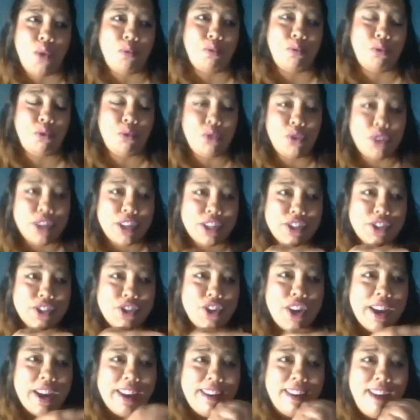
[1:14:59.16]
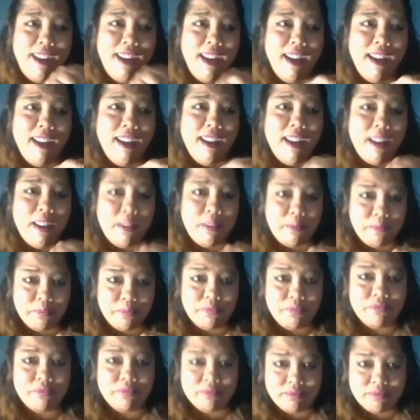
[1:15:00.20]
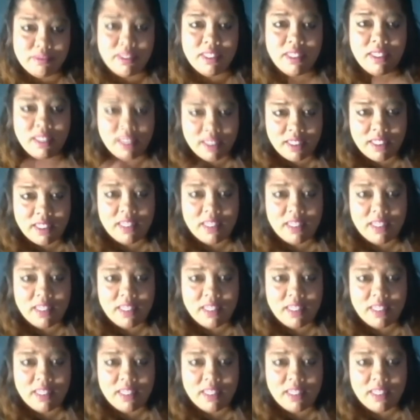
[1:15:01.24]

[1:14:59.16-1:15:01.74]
now breathe that in. Breathe that in. Breathe in what she